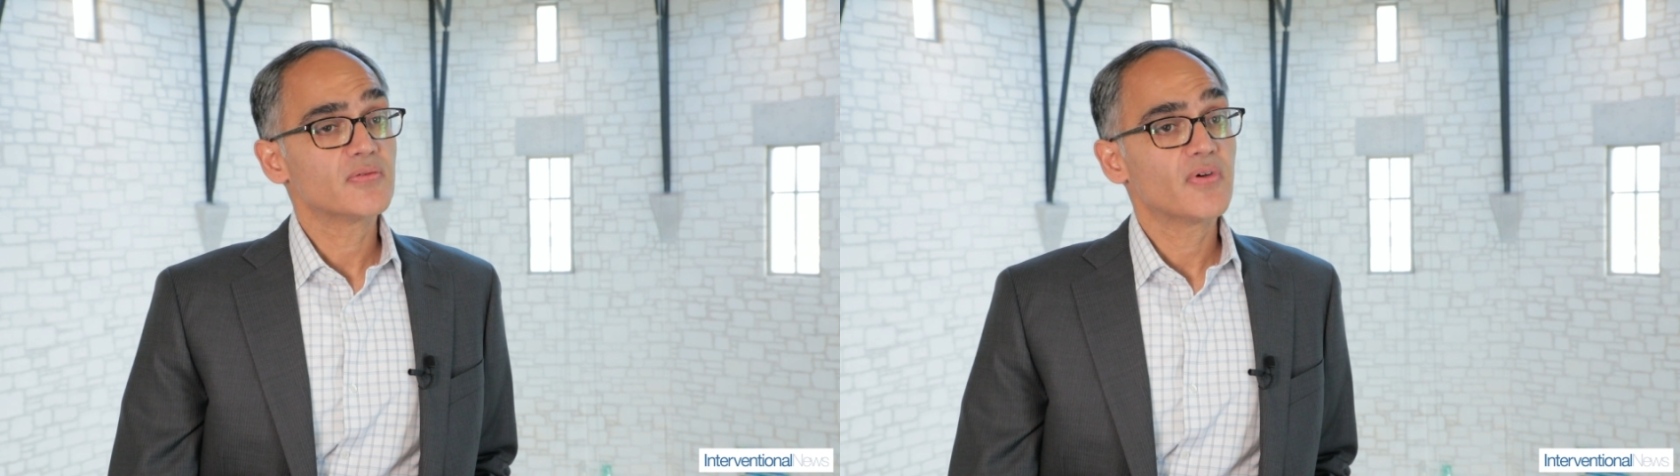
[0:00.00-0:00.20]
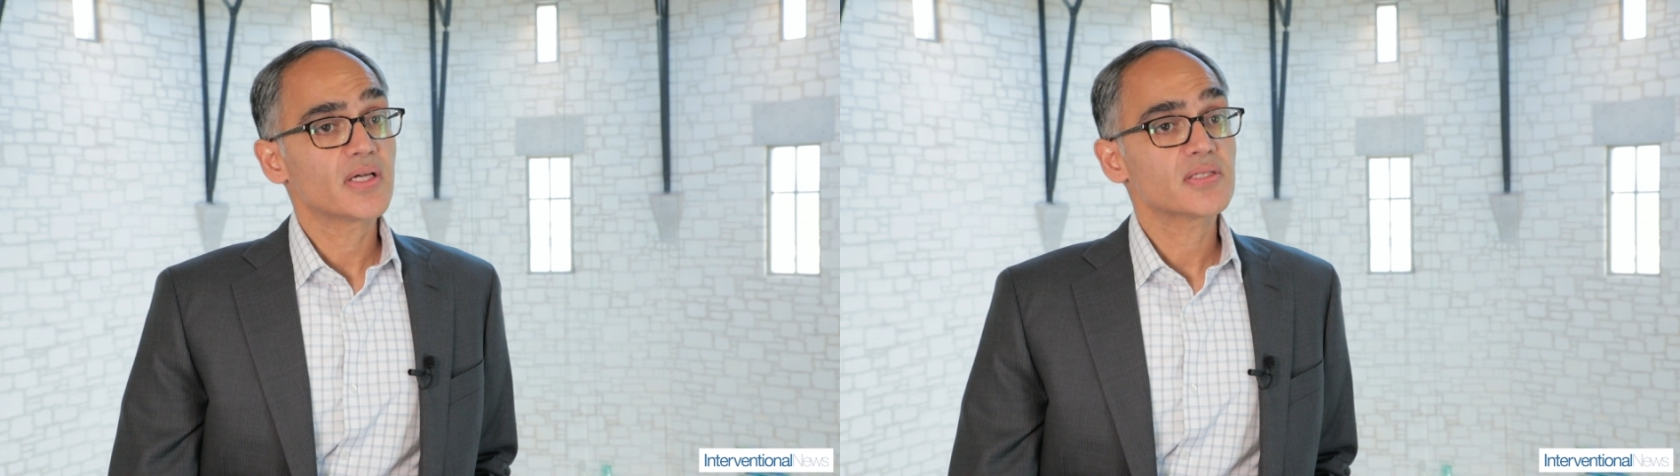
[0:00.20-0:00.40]

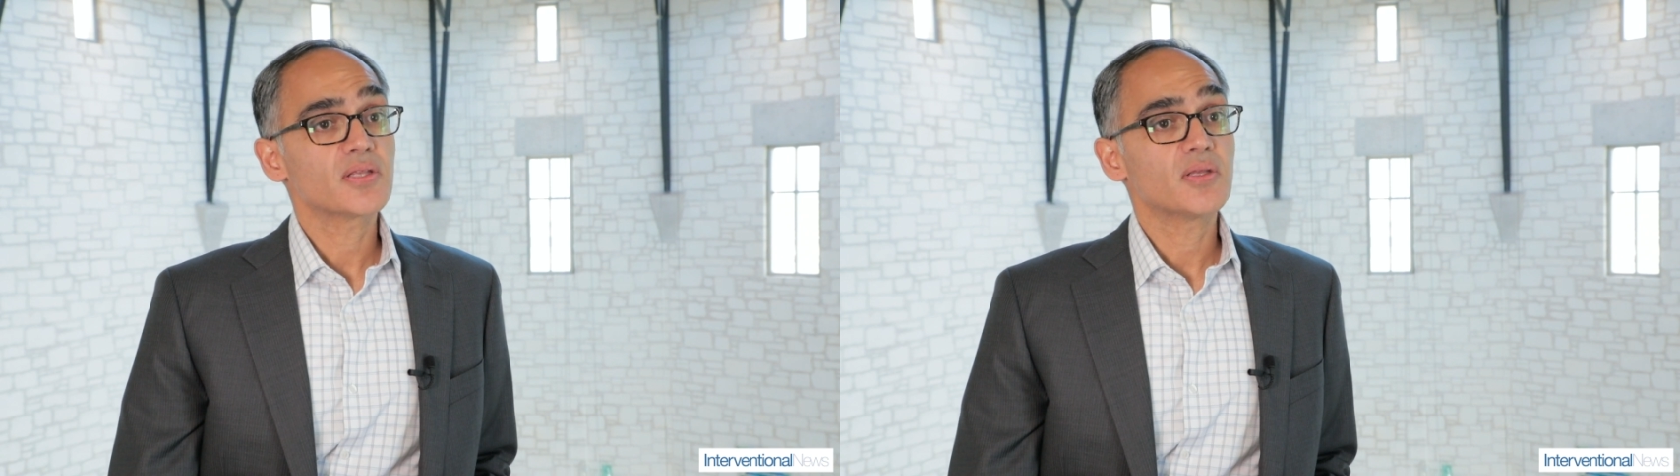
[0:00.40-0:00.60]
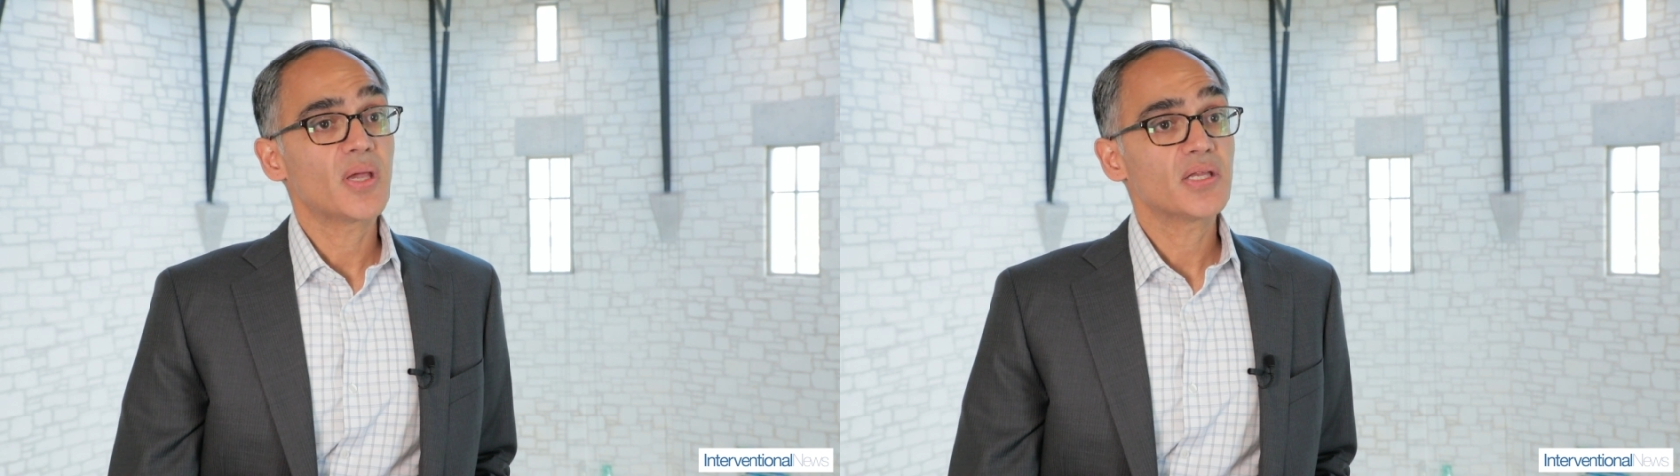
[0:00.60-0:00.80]
device
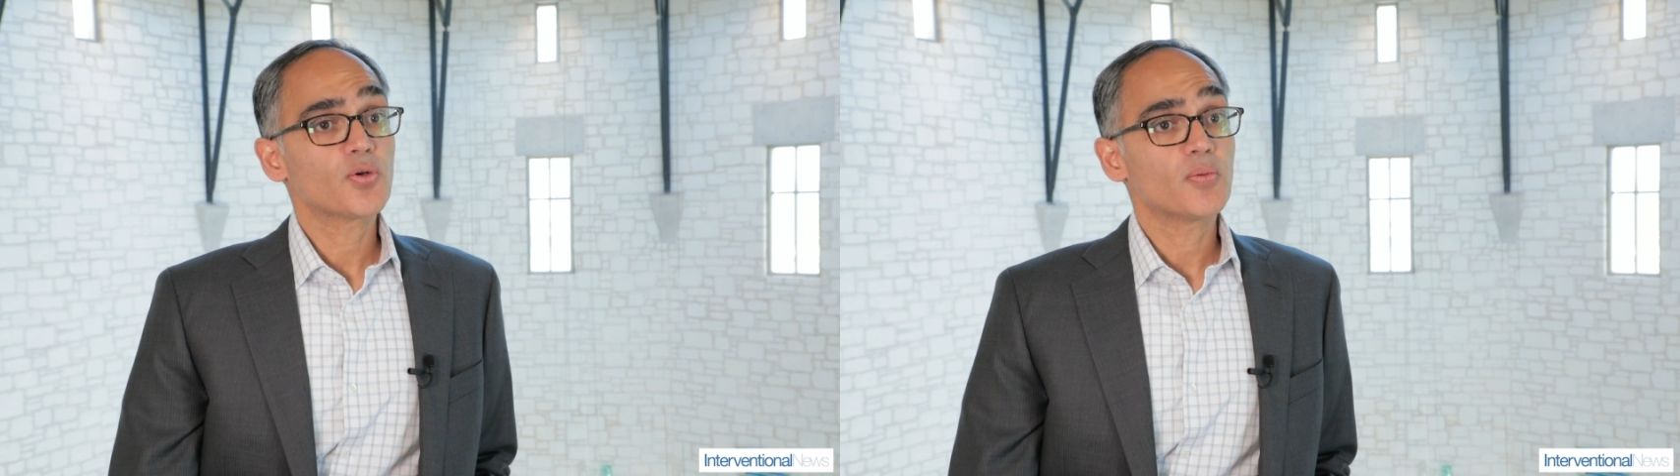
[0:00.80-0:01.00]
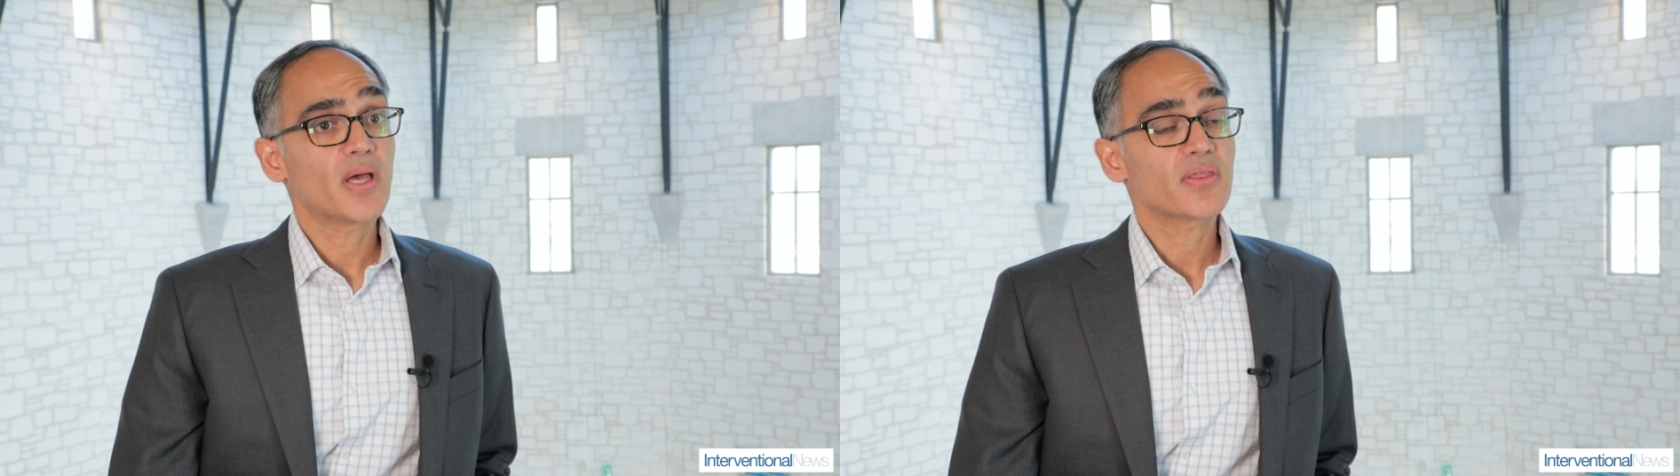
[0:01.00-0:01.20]
than the
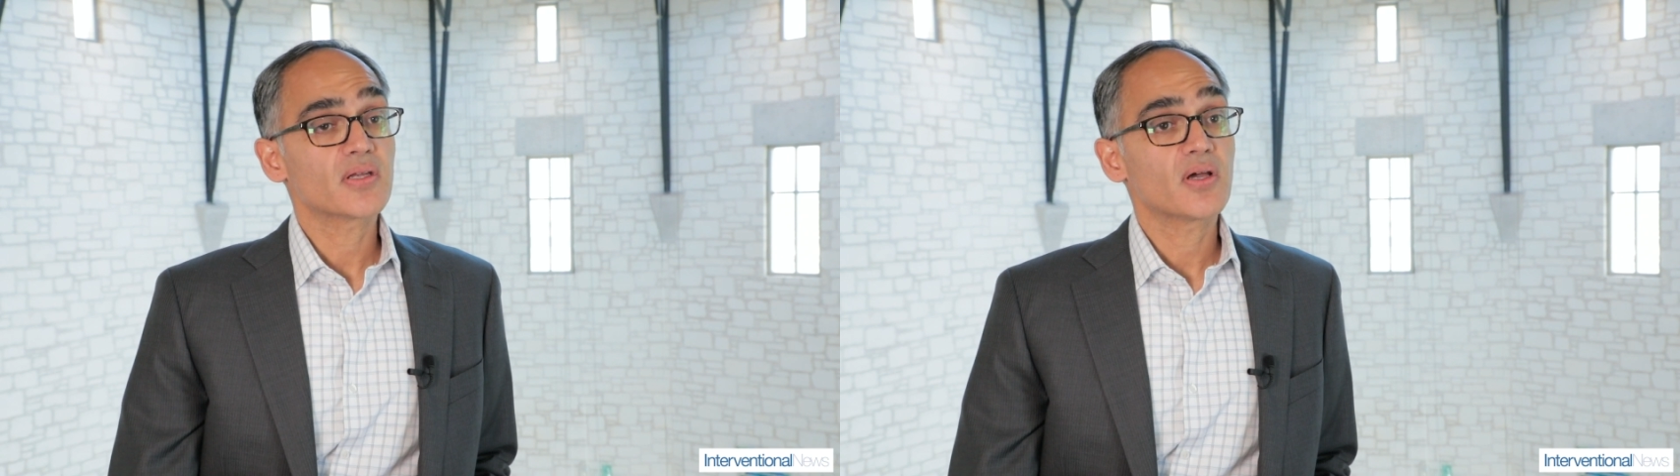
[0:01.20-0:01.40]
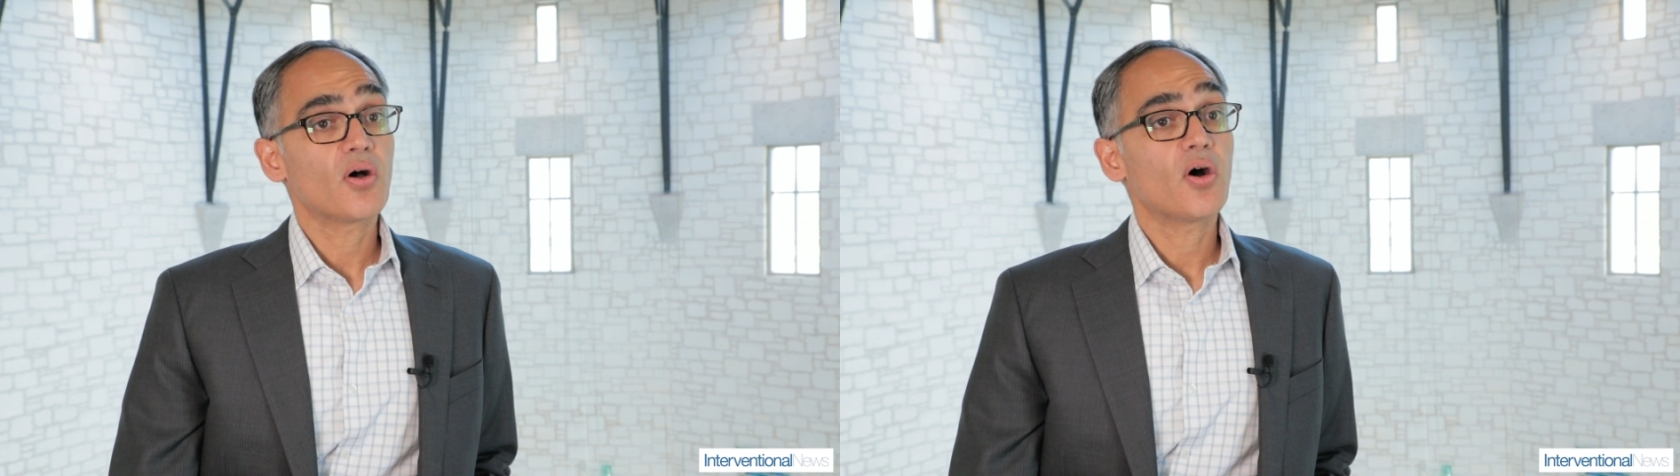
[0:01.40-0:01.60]
manual method.